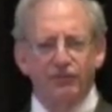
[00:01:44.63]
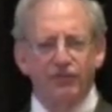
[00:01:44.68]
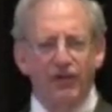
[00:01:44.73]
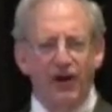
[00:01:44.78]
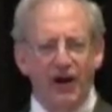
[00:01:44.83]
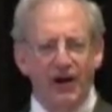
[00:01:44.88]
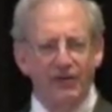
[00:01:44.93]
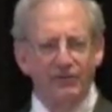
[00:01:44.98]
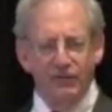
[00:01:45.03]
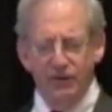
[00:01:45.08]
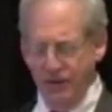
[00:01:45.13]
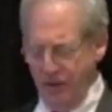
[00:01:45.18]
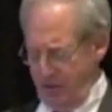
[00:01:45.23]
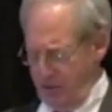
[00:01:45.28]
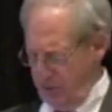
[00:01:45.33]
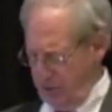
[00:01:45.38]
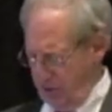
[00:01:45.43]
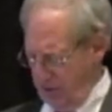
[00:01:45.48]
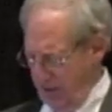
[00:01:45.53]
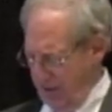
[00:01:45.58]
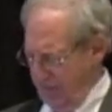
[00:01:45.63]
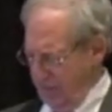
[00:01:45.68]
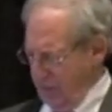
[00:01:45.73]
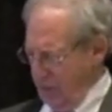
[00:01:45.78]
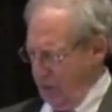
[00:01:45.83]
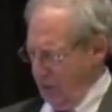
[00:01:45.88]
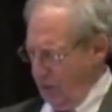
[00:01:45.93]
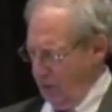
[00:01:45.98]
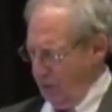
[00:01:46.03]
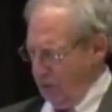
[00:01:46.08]
5 years
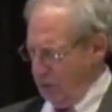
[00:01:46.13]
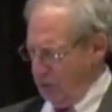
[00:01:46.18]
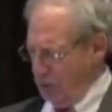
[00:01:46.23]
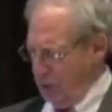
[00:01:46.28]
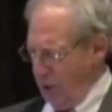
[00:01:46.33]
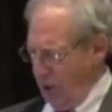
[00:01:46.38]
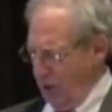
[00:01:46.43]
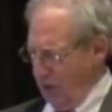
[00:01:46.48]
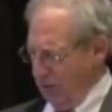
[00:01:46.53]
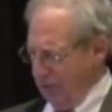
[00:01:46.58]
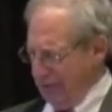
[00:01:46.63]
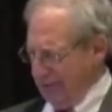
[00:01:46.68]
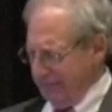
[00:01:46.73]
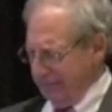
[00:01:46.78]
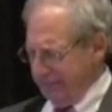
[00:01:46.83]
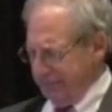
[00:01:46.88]
or so.